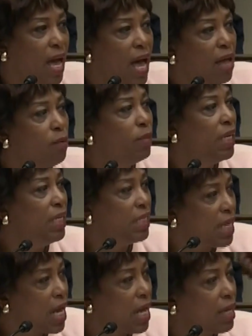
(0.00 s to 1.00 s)
How many
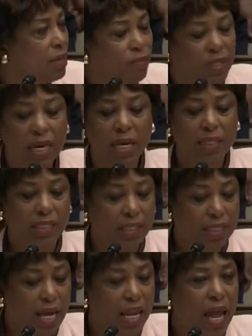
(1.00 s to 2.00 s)
times
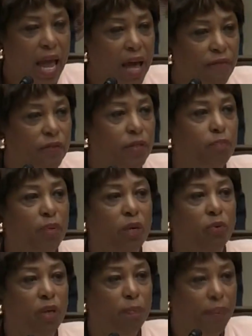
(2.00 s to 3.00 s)
does that have to
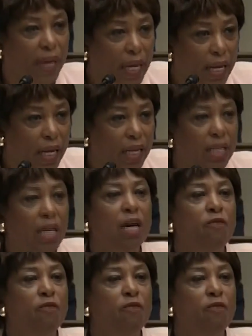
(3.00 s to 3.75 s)
be repeated